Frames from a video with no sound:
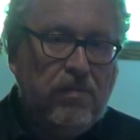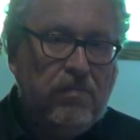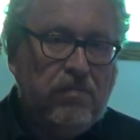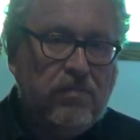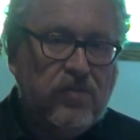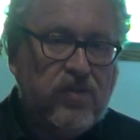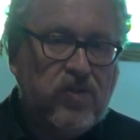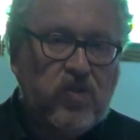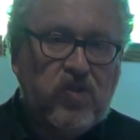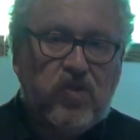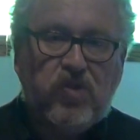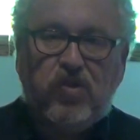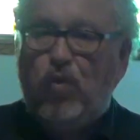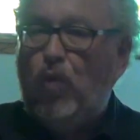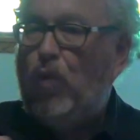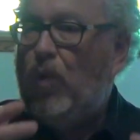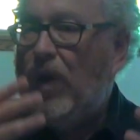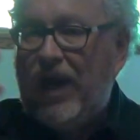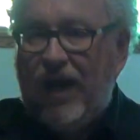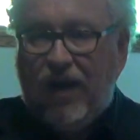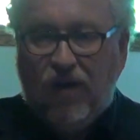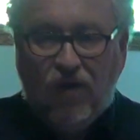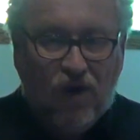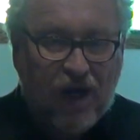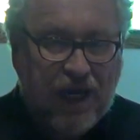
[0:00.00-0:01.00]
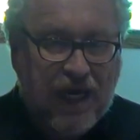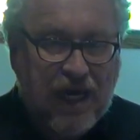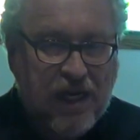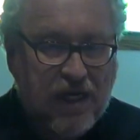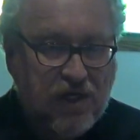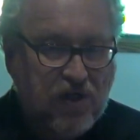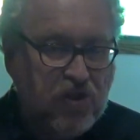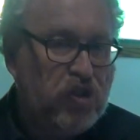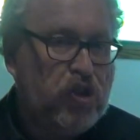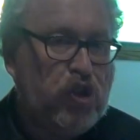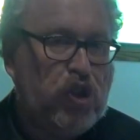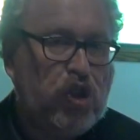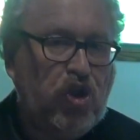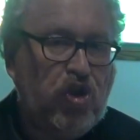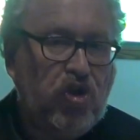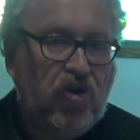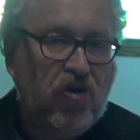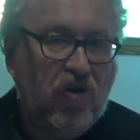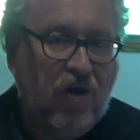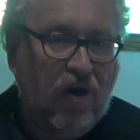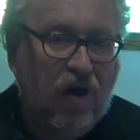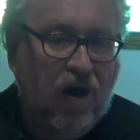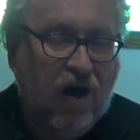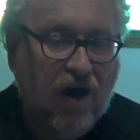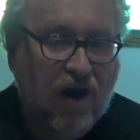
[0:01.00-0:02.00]
square inch
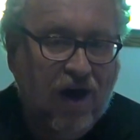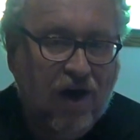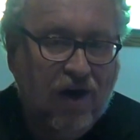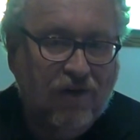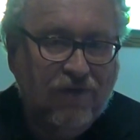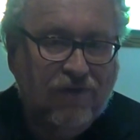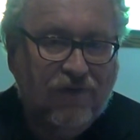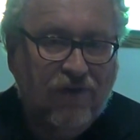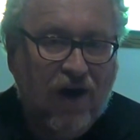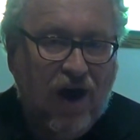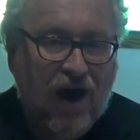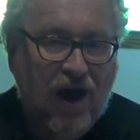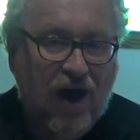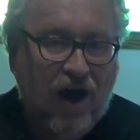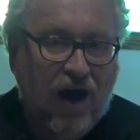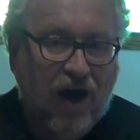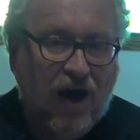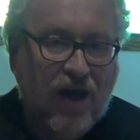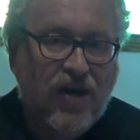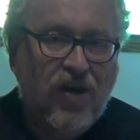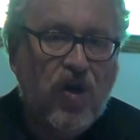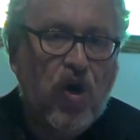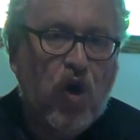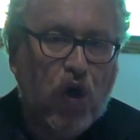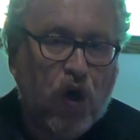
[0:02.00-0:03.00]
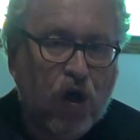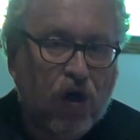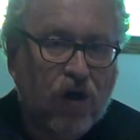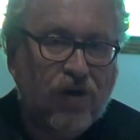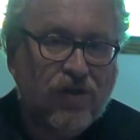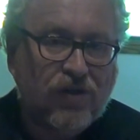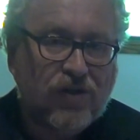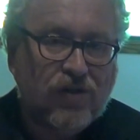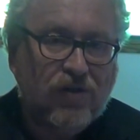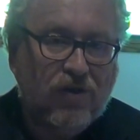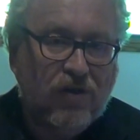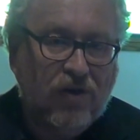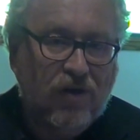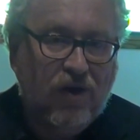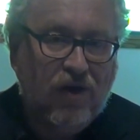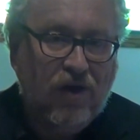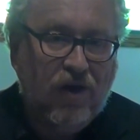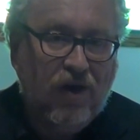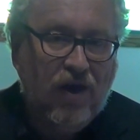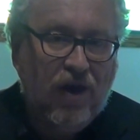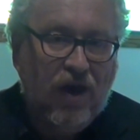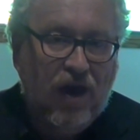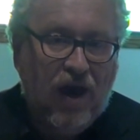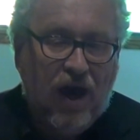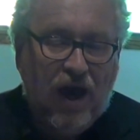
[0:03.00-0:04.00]
of unhurt
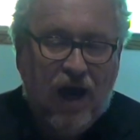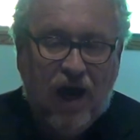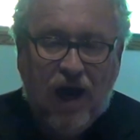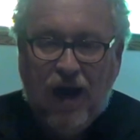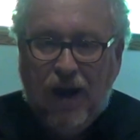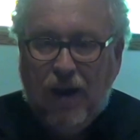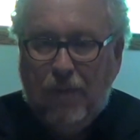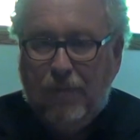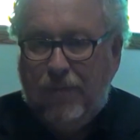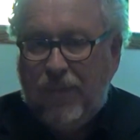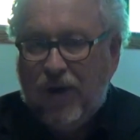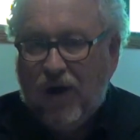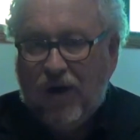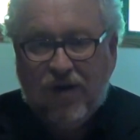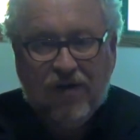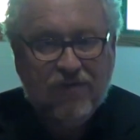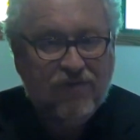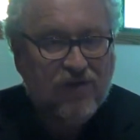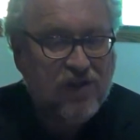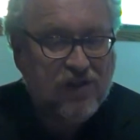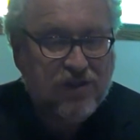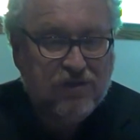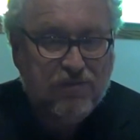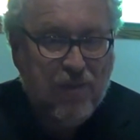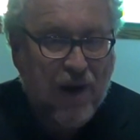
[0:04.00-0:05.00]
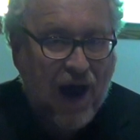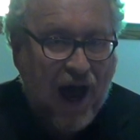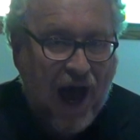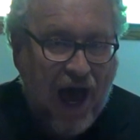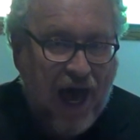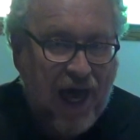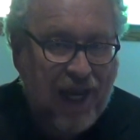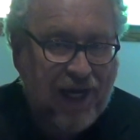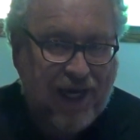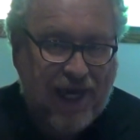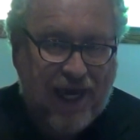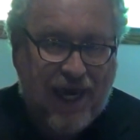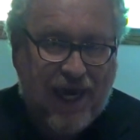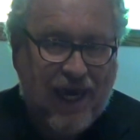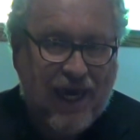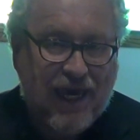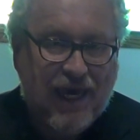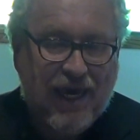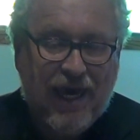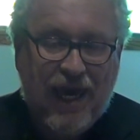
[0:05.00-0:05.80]
part of his body.